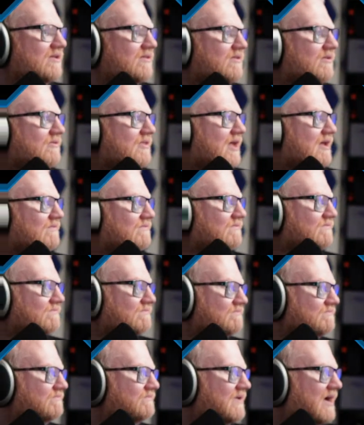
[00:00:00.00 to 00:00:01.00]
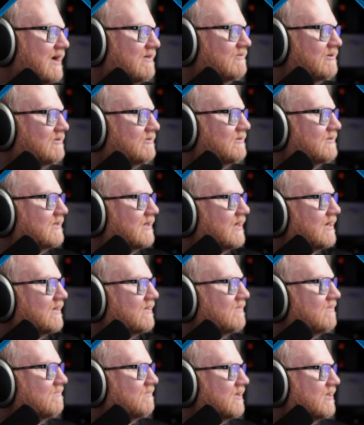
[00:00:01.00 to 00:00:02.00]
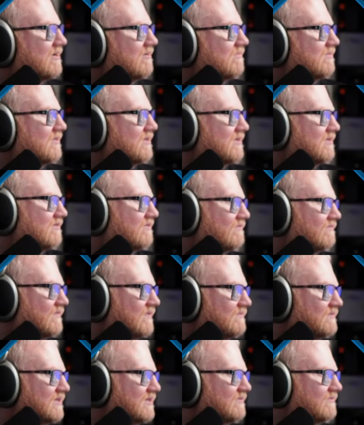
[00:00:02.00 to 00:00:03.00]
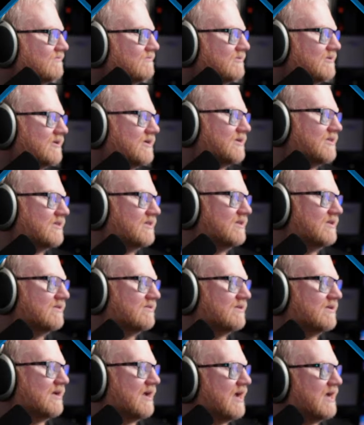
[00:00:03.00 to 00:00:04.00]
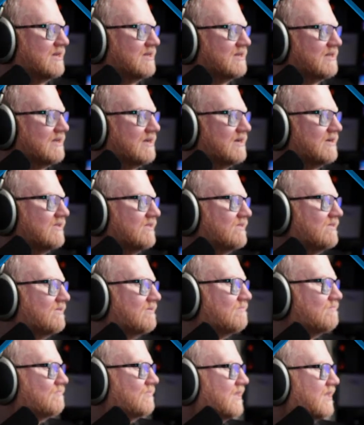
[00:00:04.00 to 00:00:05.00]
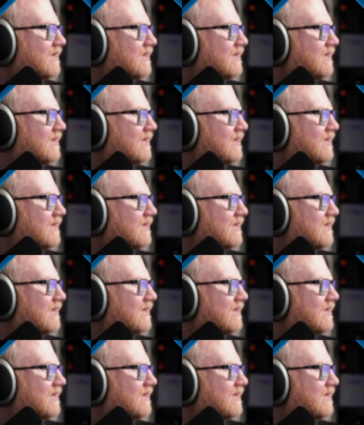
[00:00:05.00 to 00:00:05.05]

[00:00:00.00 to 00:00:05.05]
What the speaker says: So that 500 lines becomes these 80 lines,